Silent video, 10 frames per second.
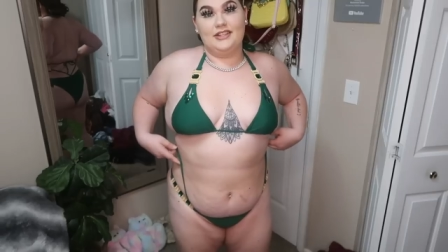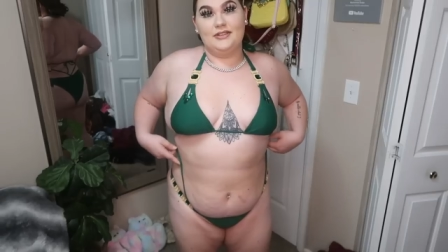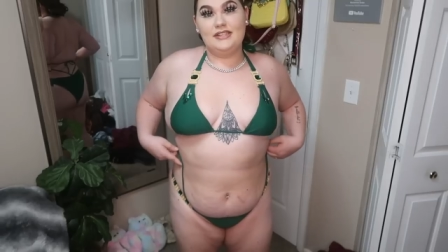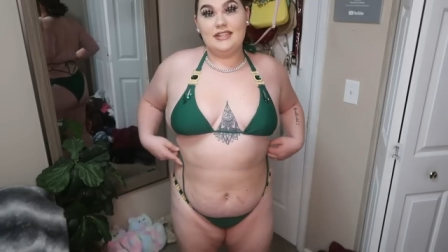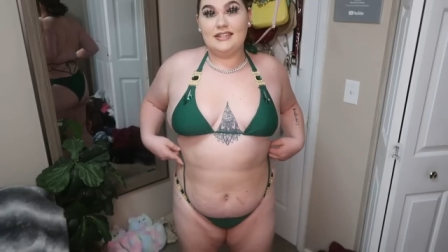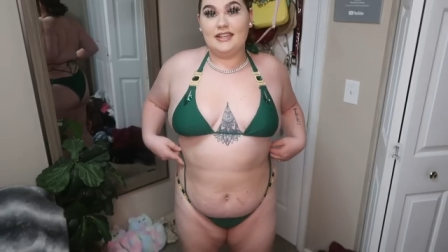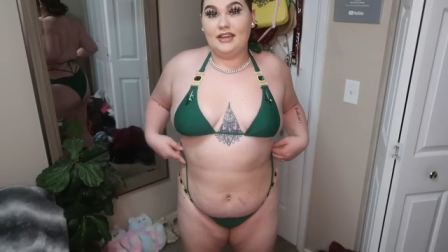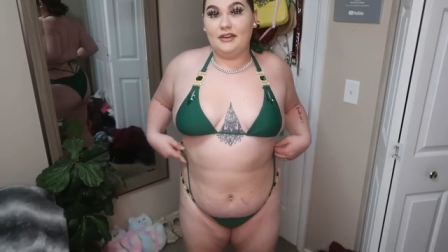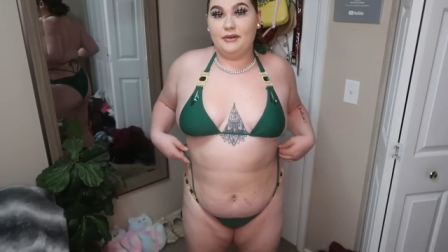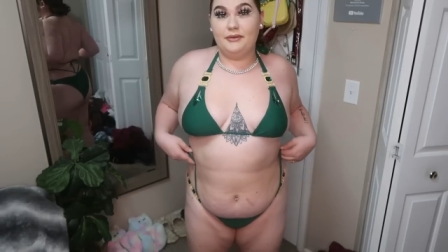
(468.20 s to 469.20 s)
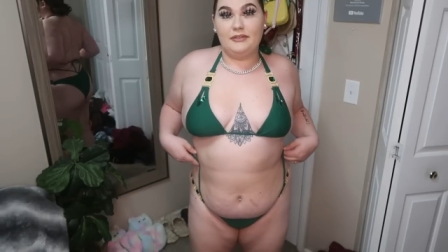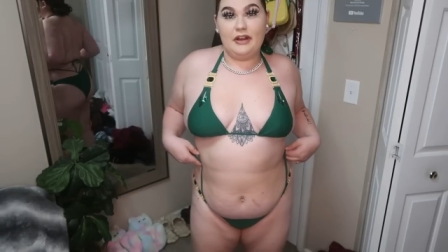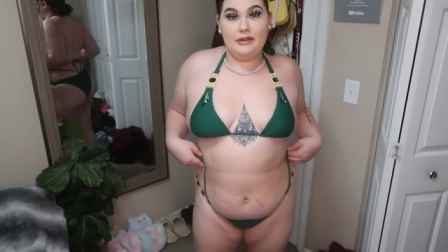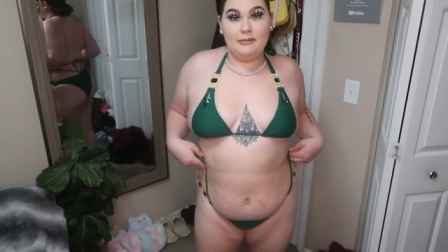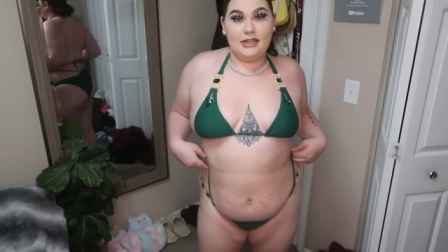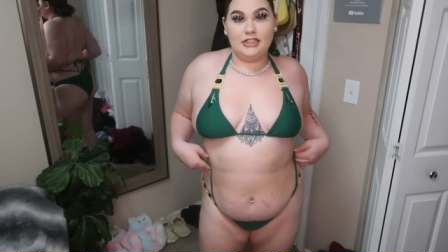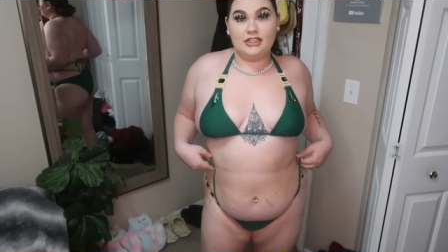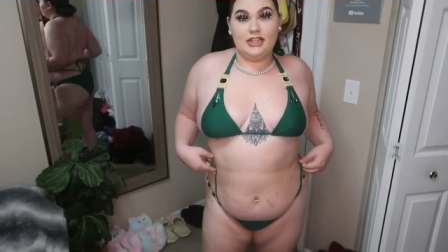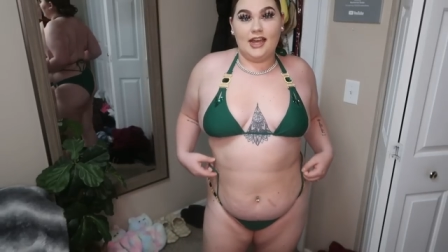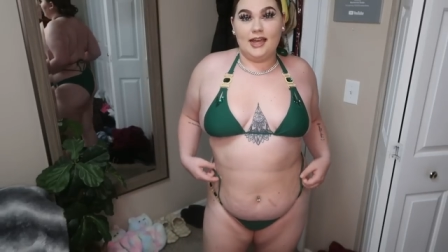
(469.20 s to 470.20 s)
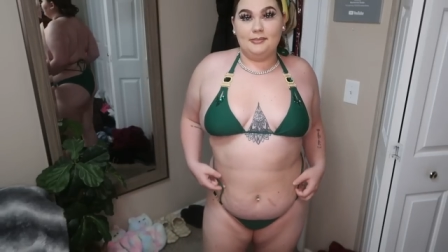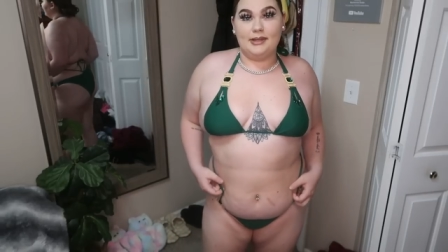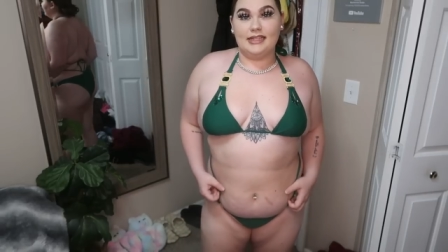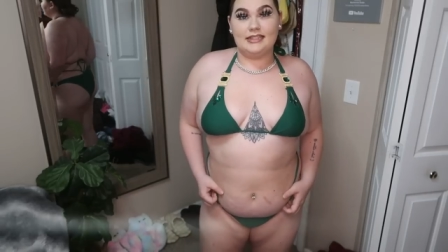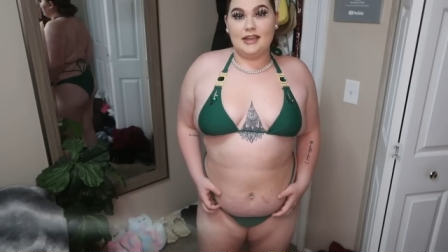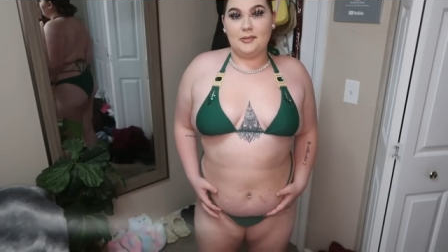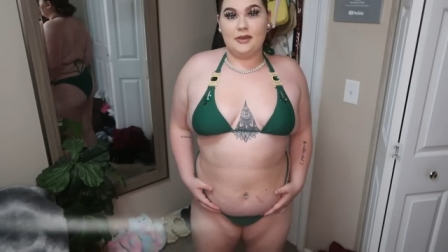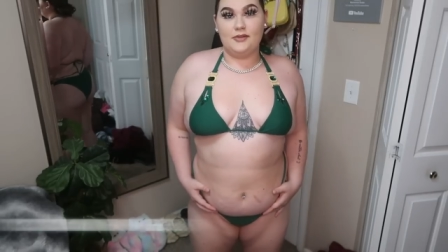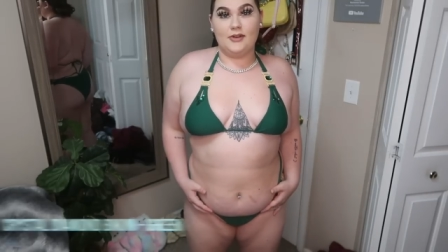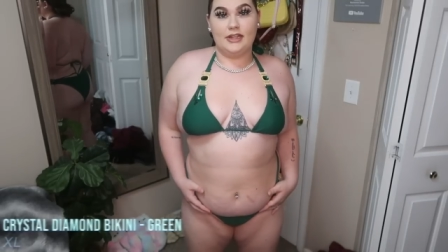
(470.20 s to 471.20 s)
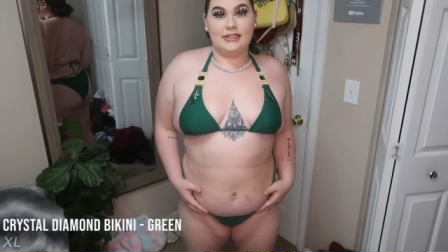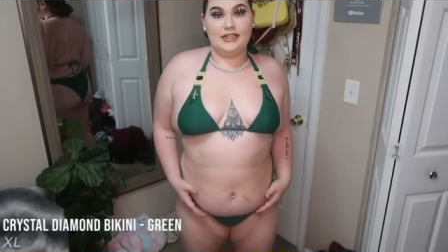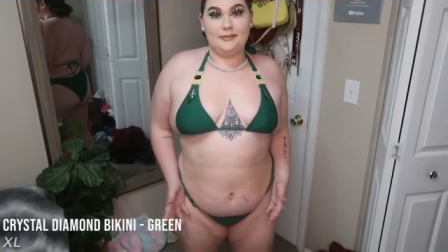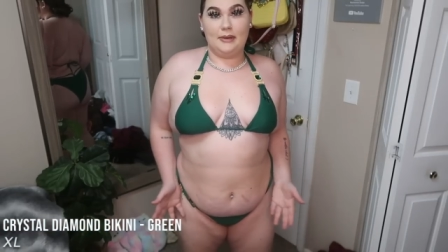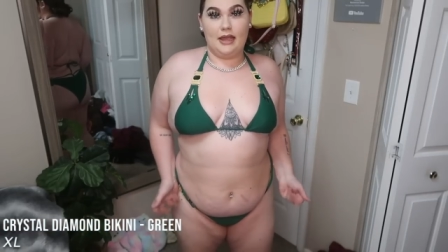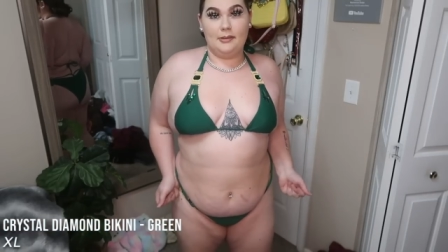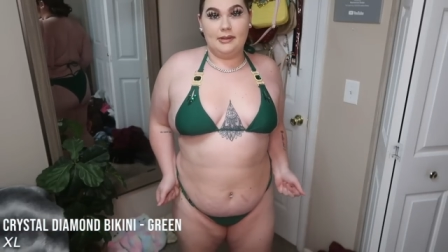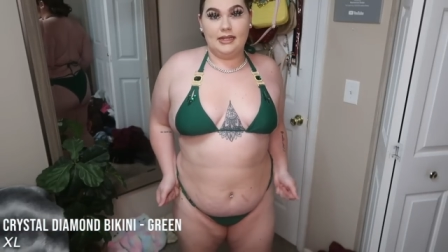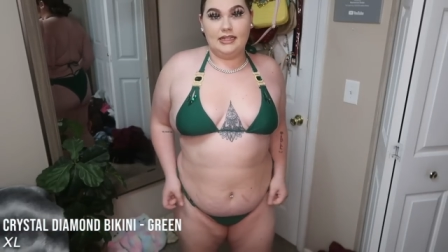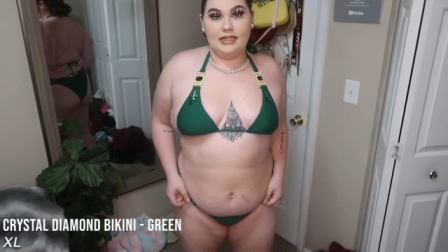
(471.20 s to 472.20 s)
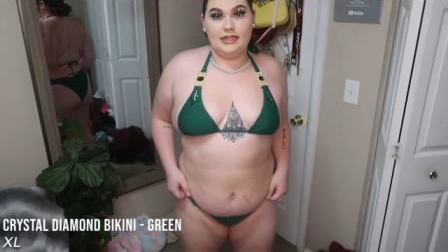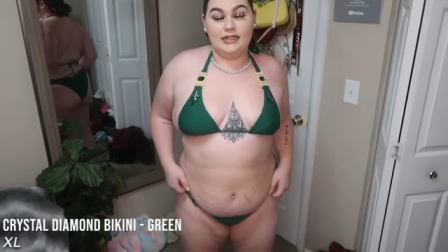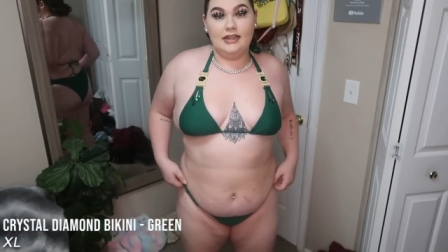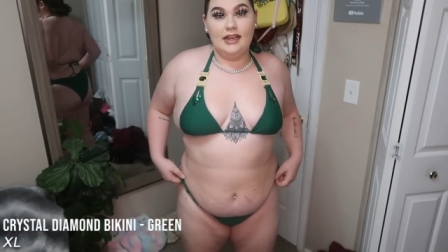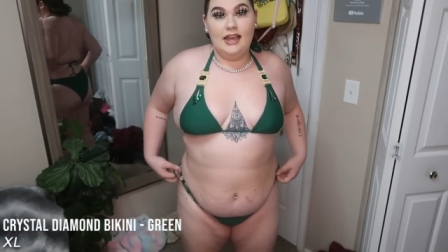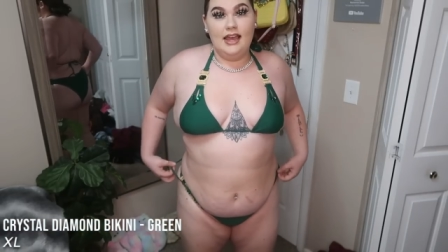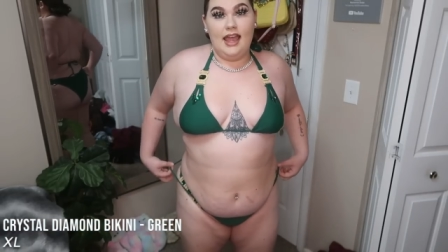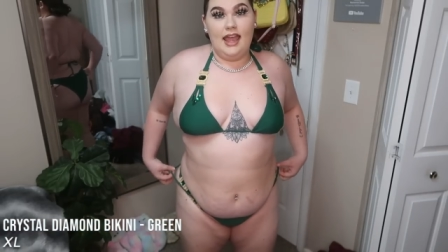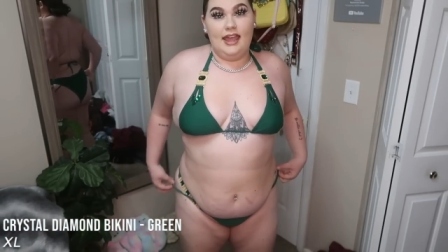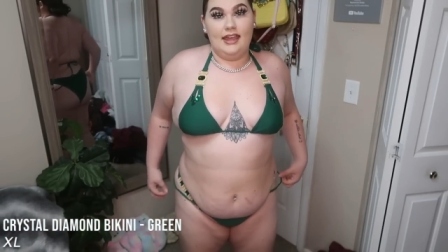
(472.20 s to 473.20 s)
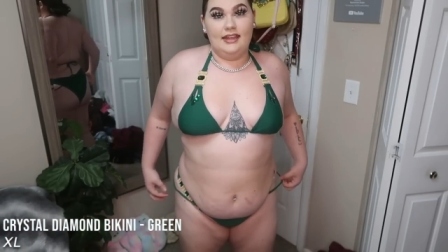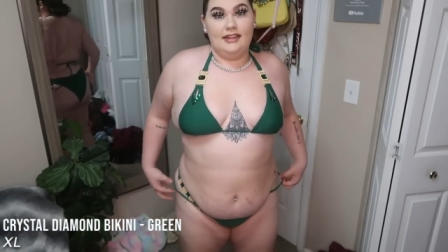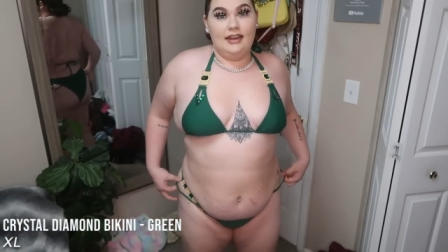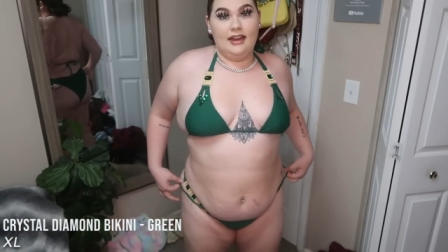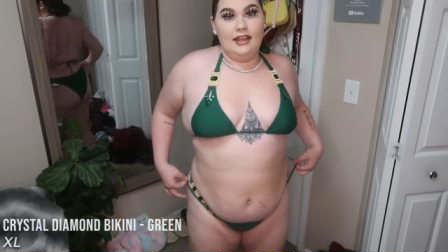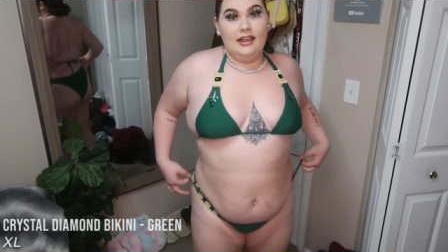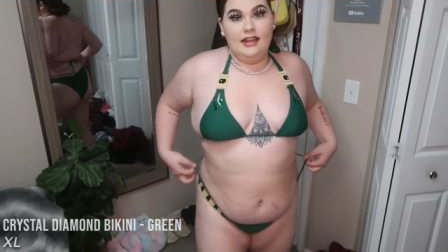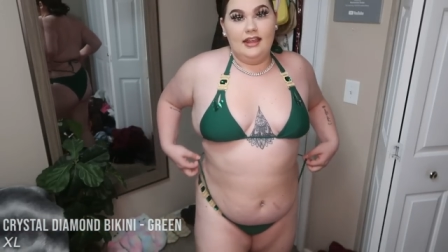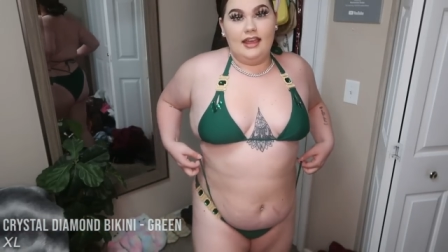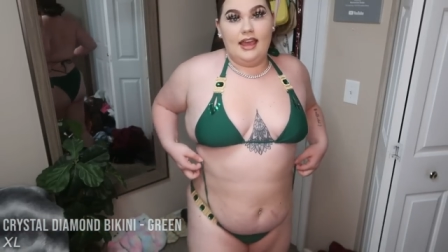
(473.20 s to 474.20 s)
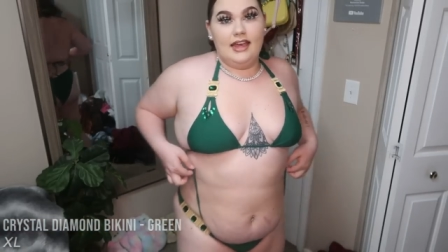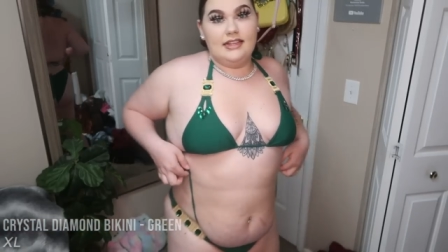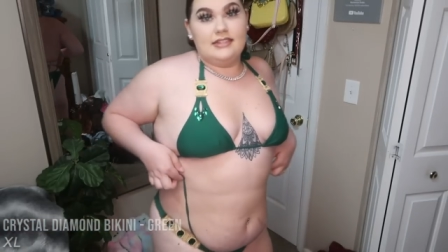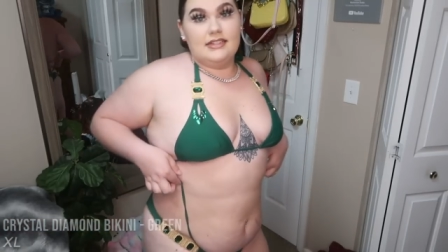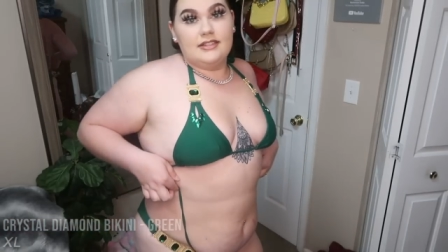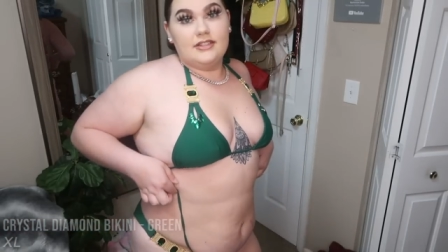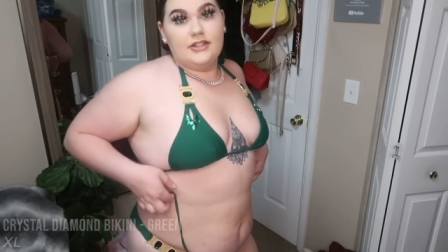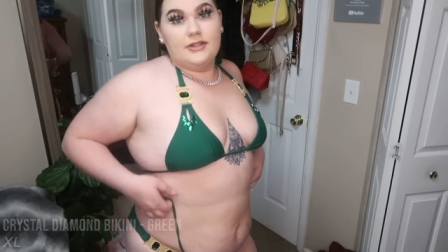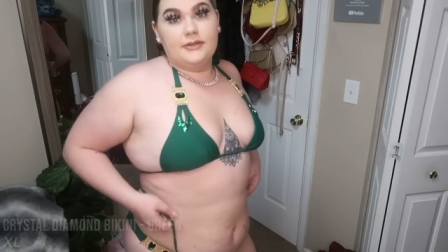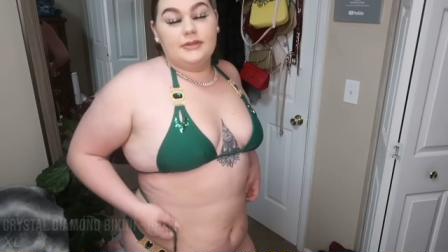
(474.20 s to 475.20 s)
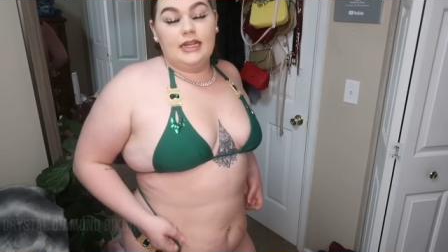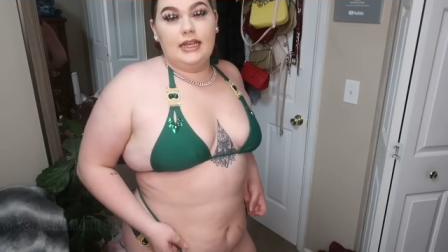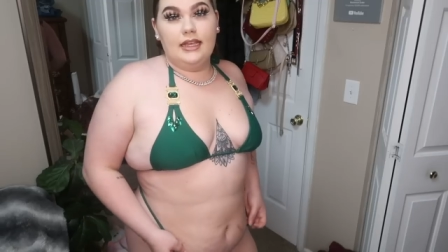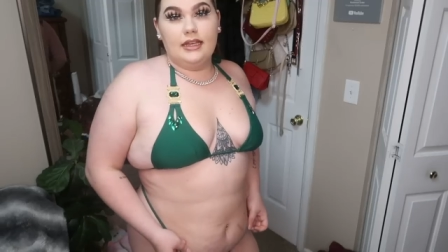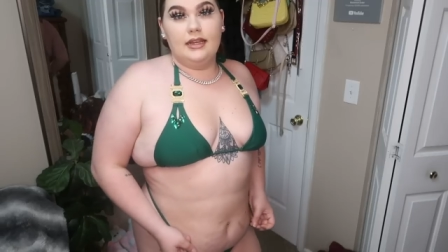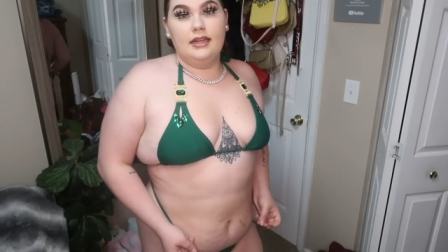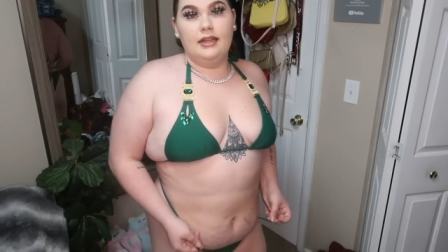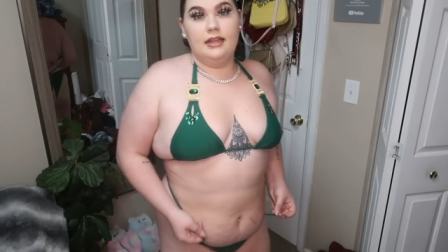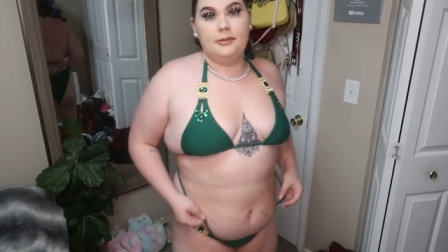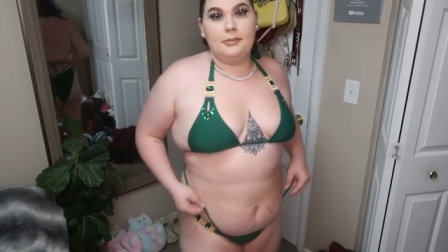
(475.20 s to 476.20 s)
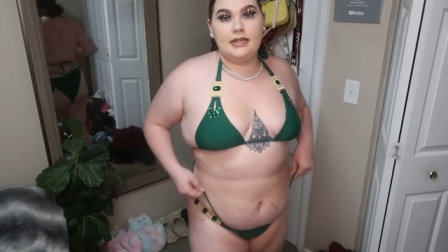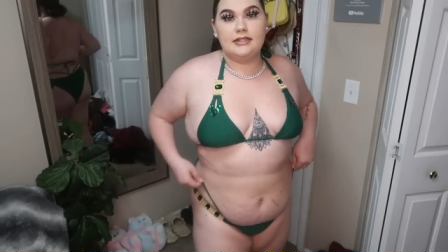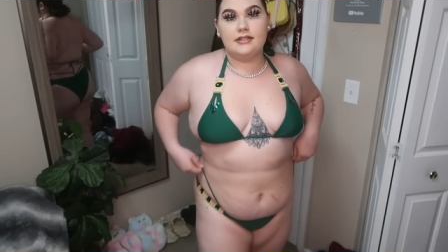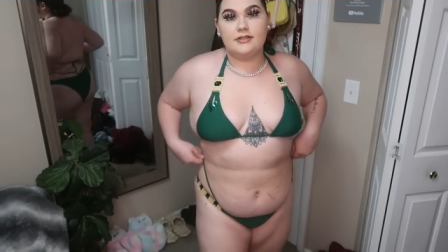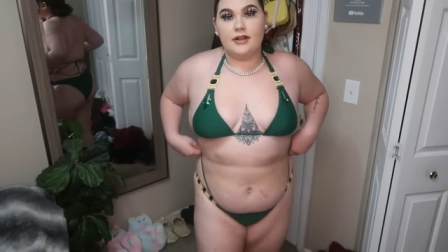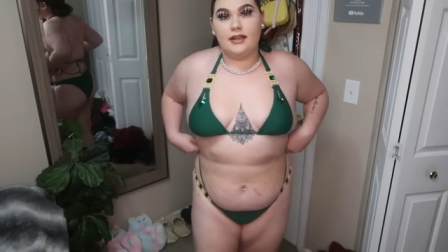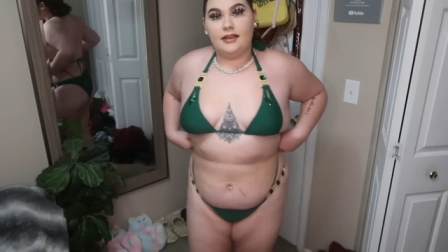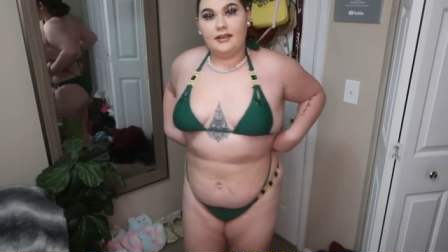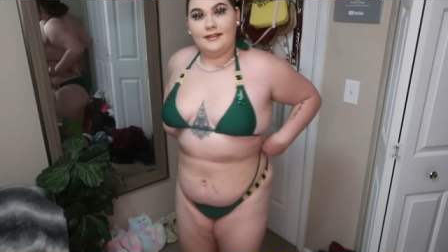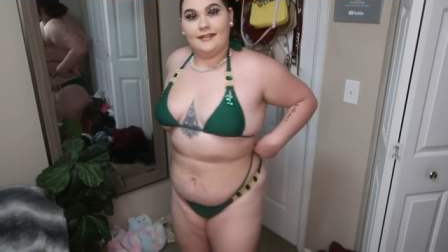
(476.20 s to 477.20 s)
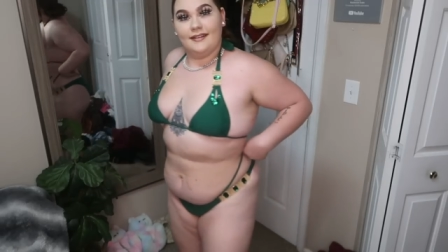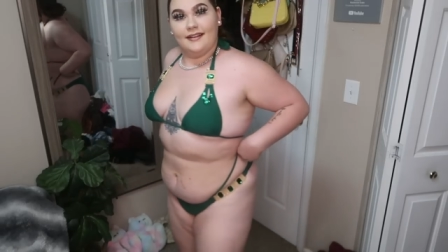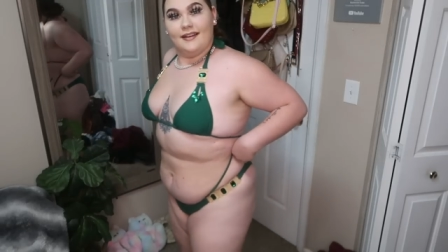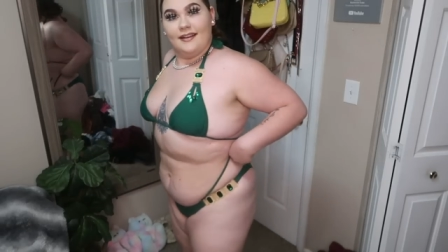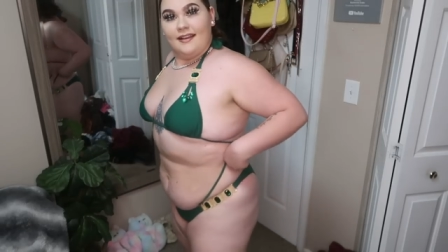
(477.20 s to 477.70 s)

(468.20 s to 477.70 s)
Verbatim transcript: so this is cute, very much not big tummy friendly in my opinion. And it has these two like pieces right here.